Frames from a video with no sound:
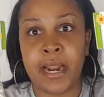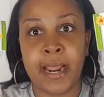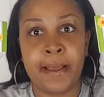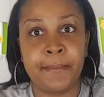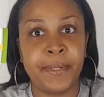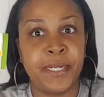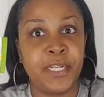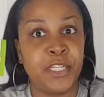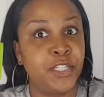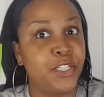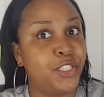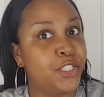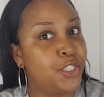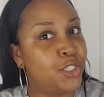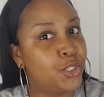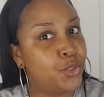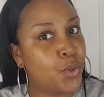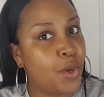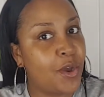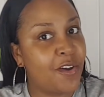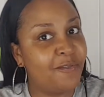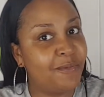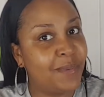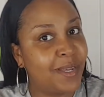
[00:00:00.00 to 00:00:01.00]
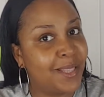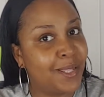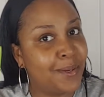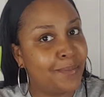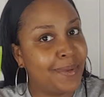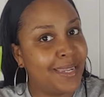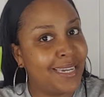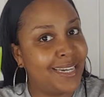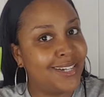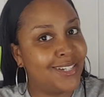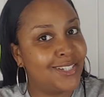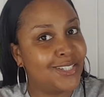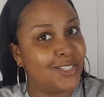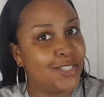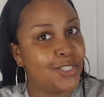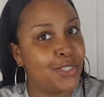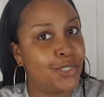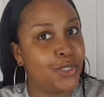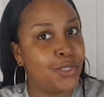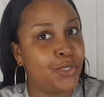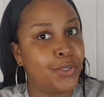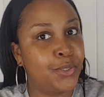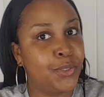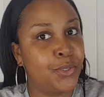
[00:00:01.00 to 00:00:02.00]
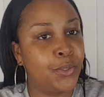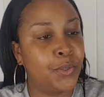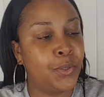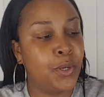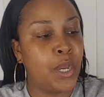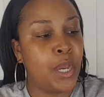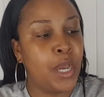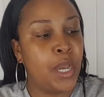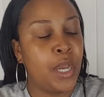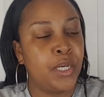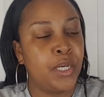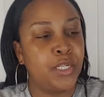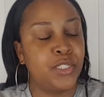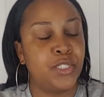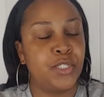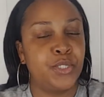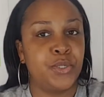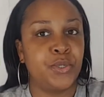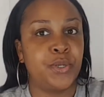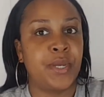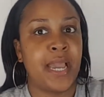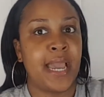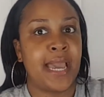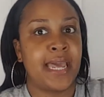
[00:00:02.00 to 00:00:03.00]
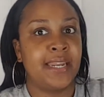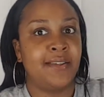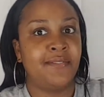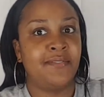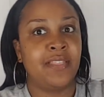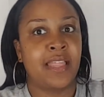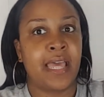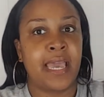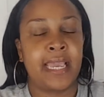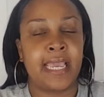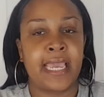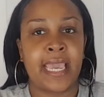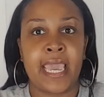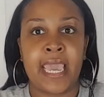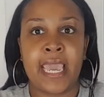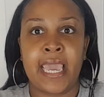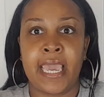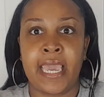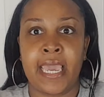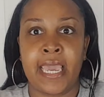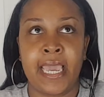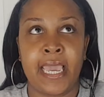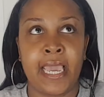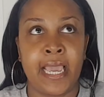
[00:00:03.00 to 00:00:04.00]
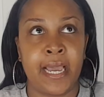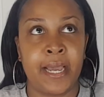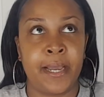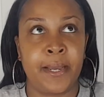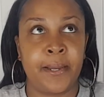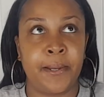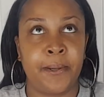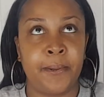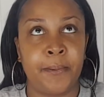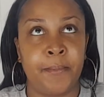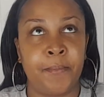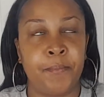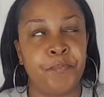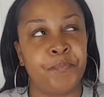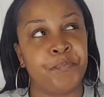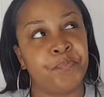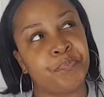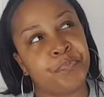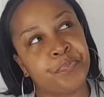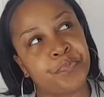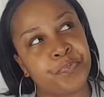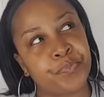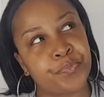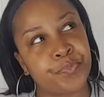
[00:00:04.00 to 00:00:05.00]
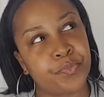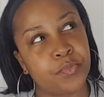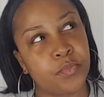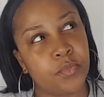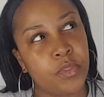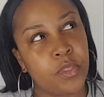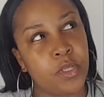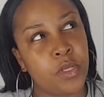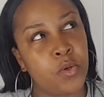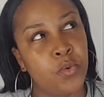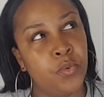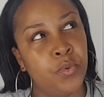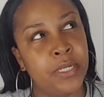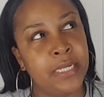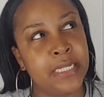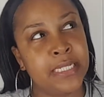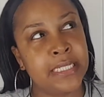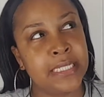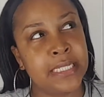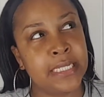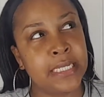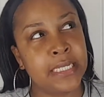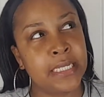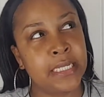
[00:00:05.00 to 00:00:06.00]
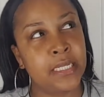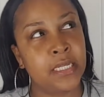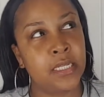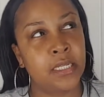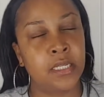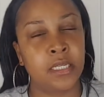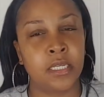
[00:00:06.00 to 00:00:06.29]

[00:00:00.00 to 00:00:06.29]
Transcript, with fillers: I'm gonna use the 12 millimeter to do kind of like a, um, what is it?